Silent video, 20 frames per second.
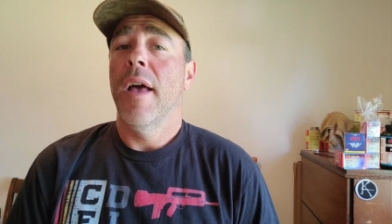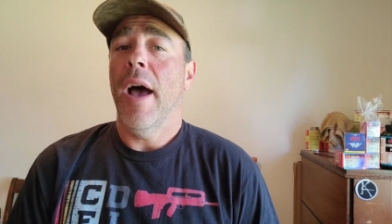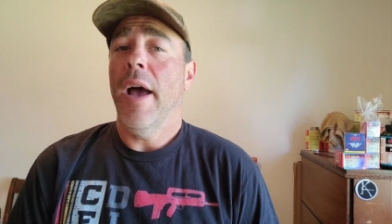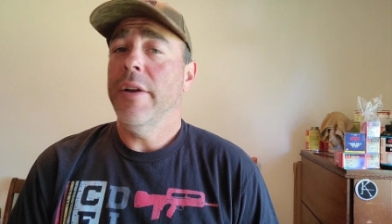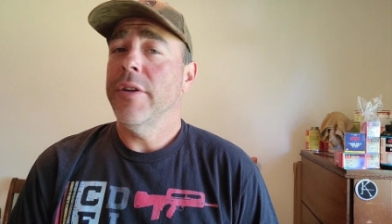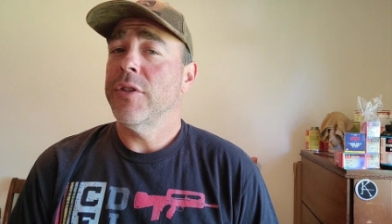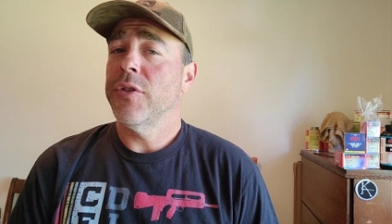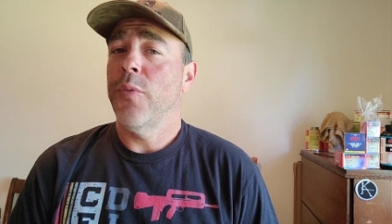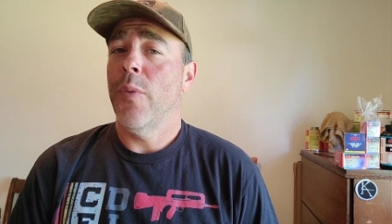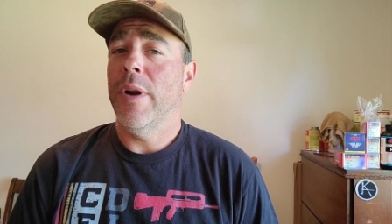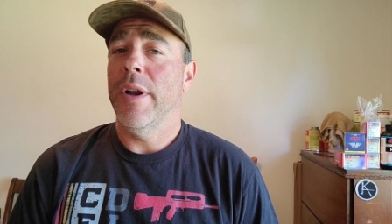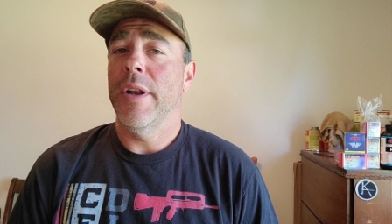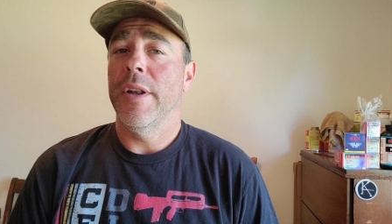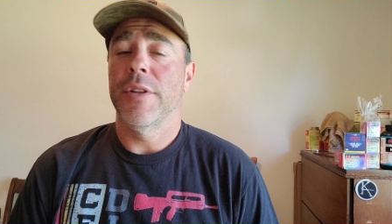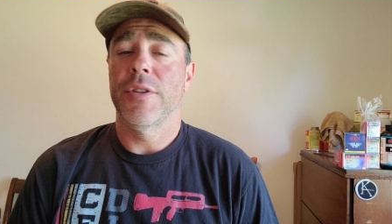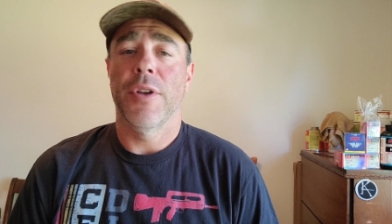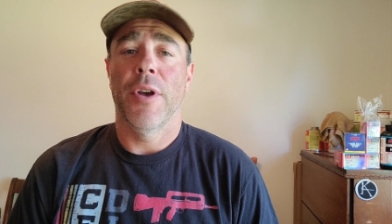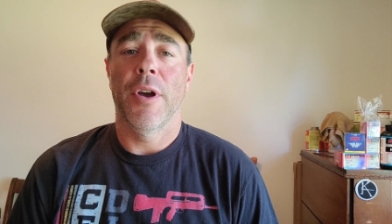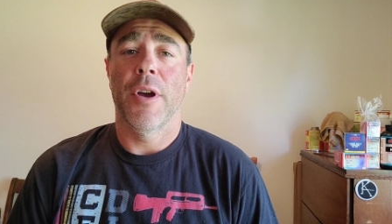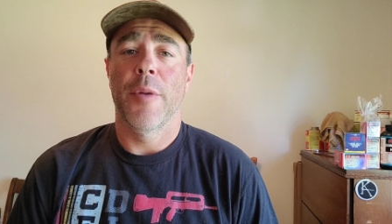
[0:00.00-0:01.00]
I just wanted
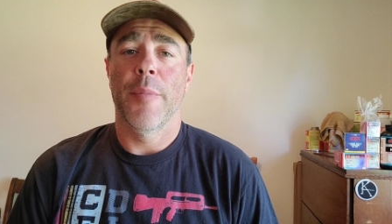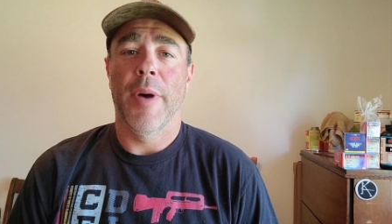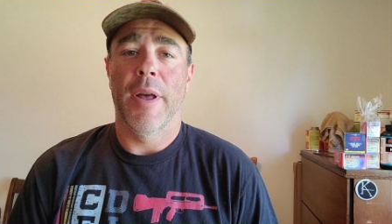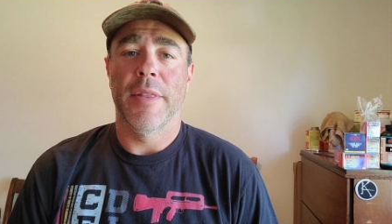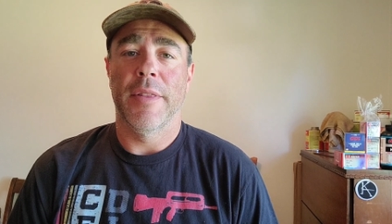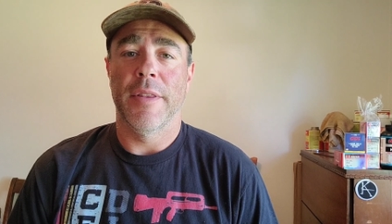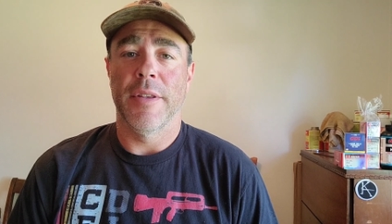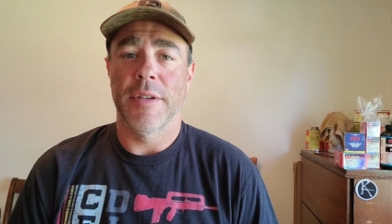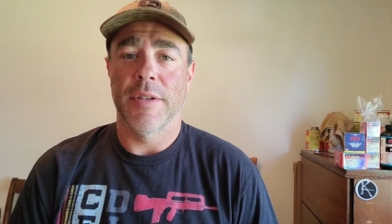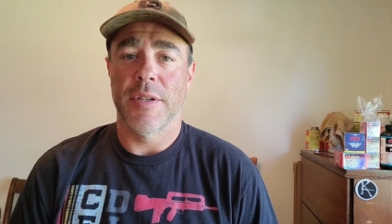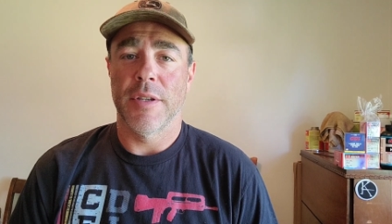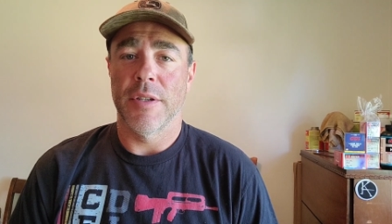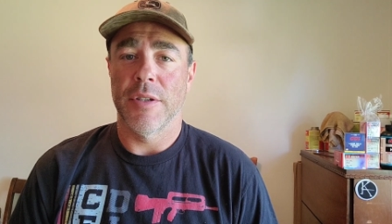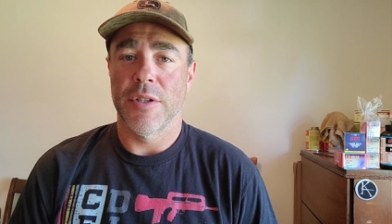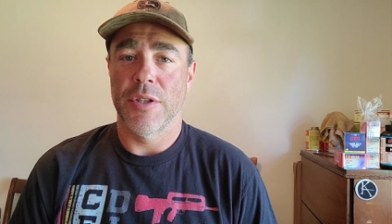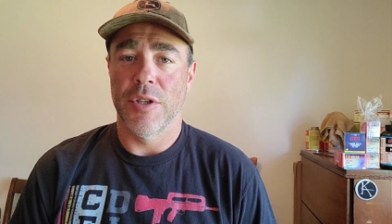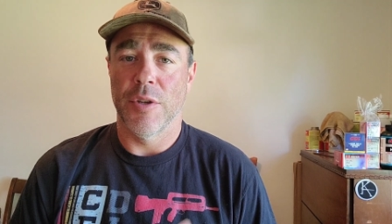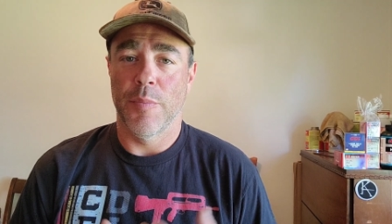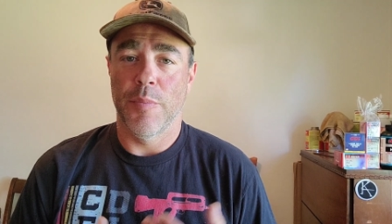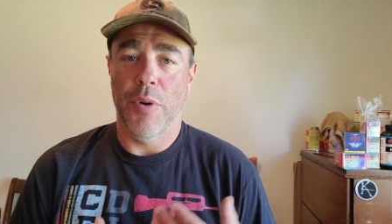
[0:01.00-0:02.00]
to talk about this
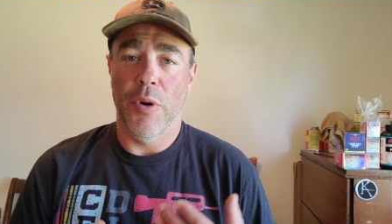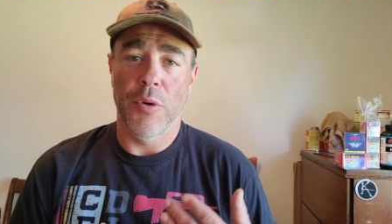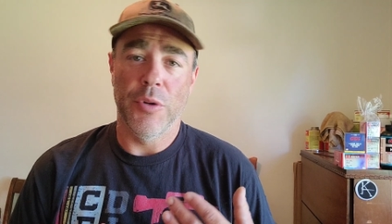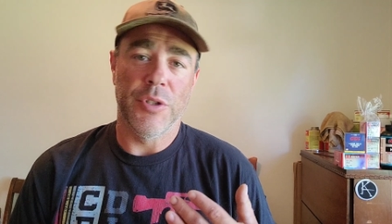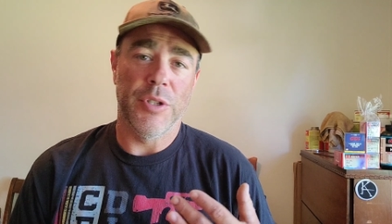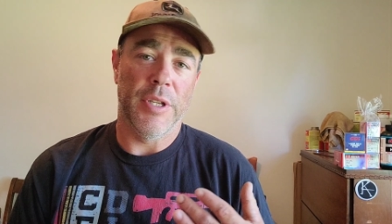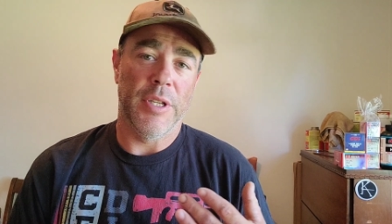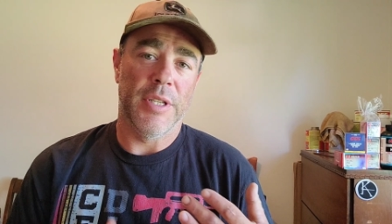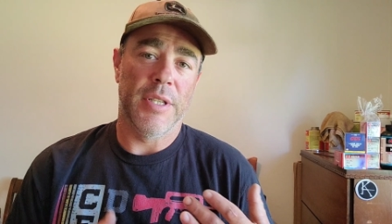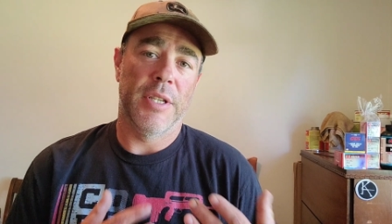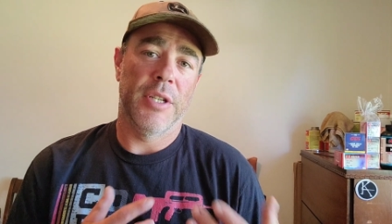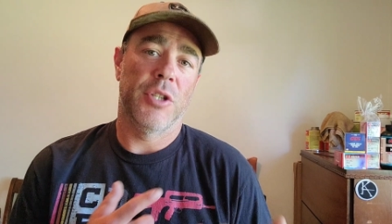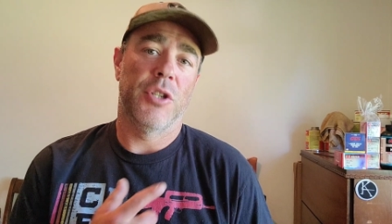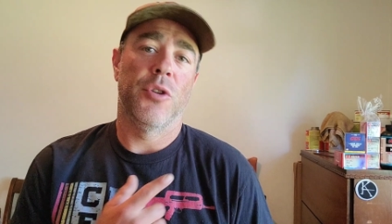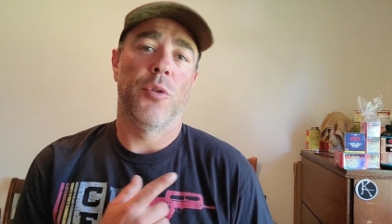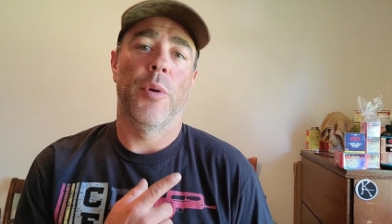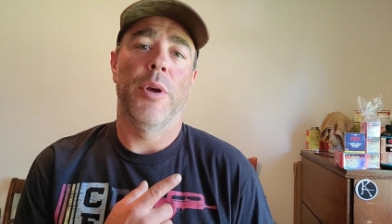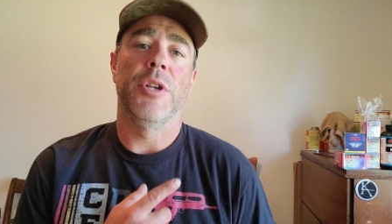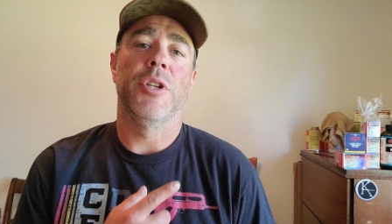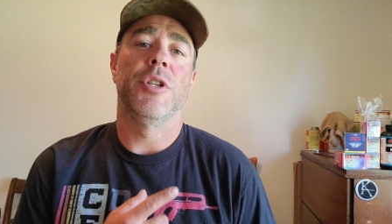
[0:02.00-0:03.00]
supposed
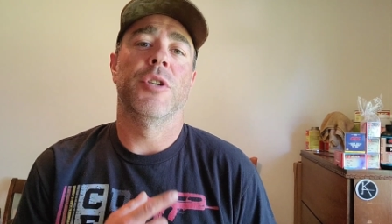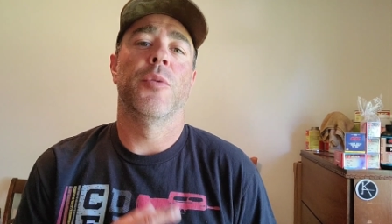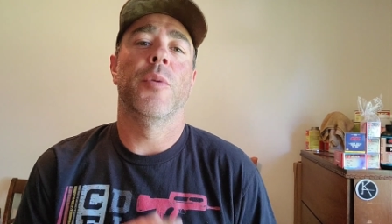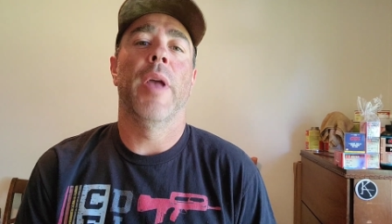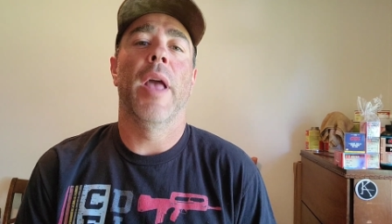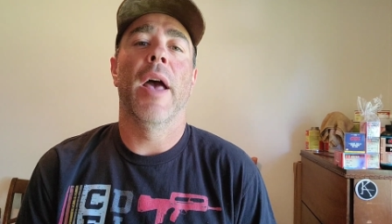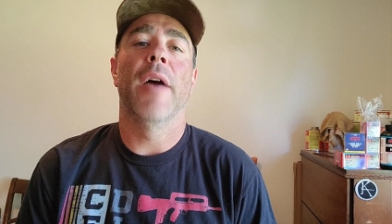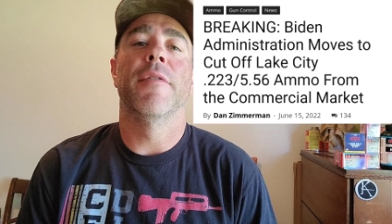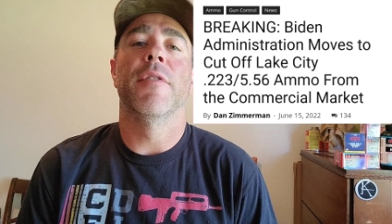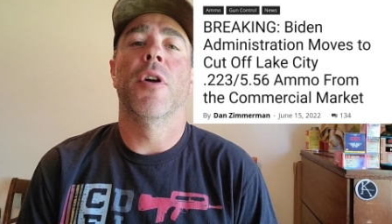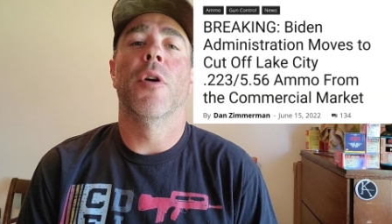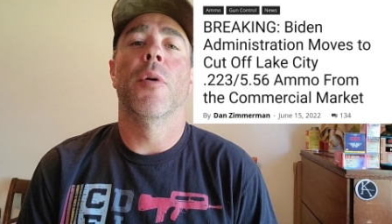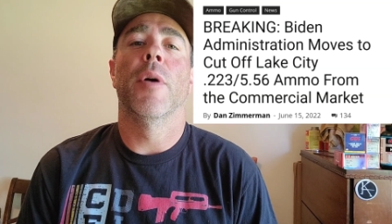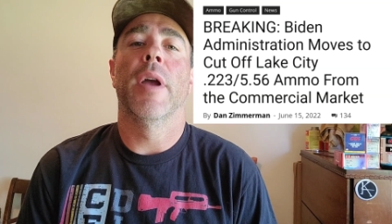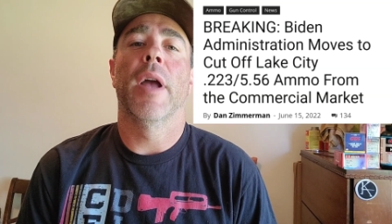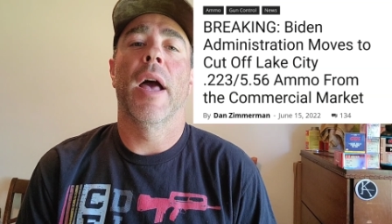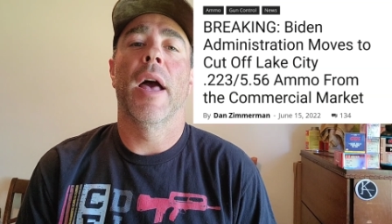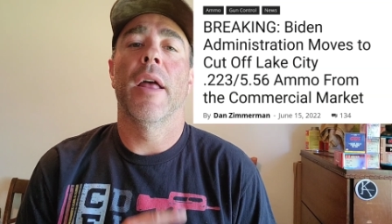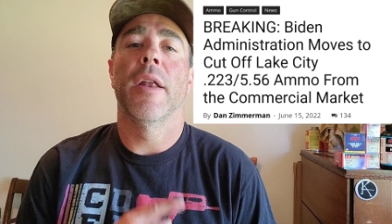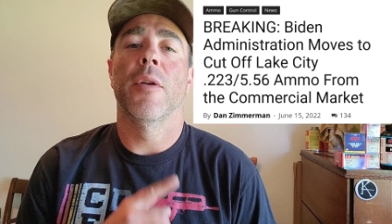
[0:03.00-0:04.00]
situation we have
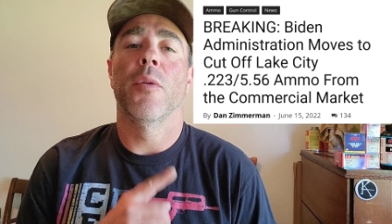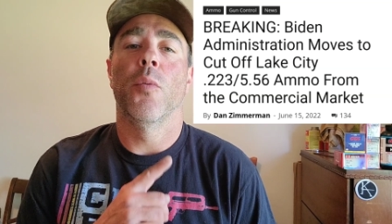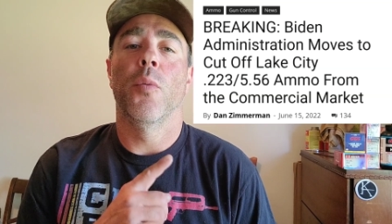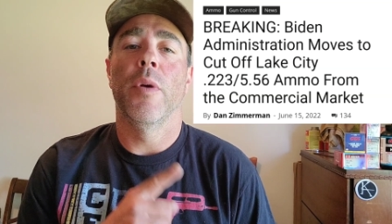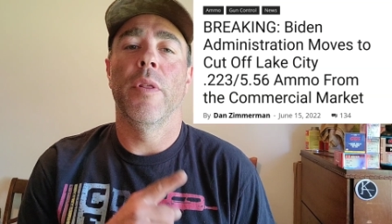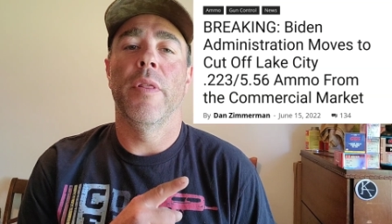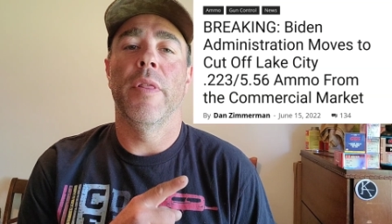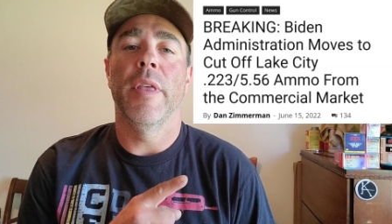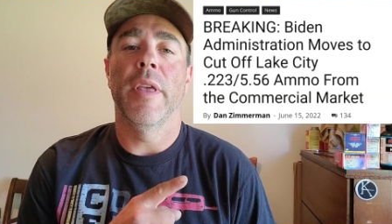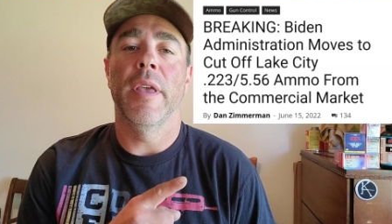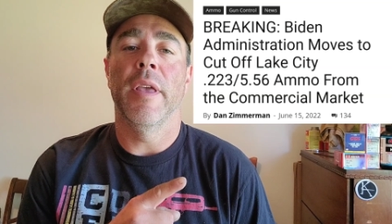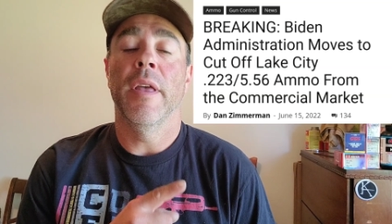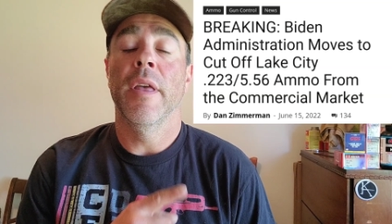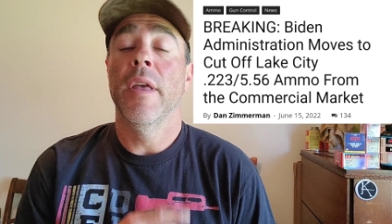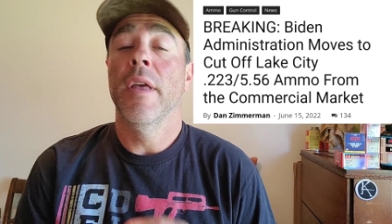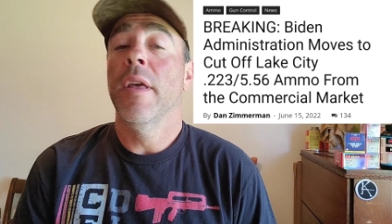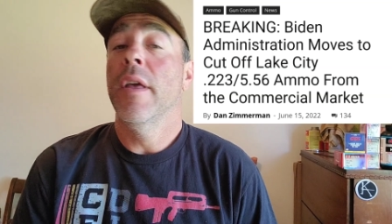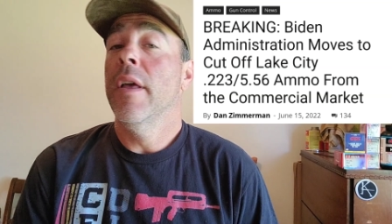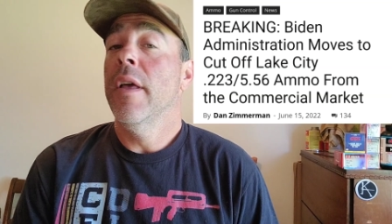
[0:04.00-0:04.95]
going on with the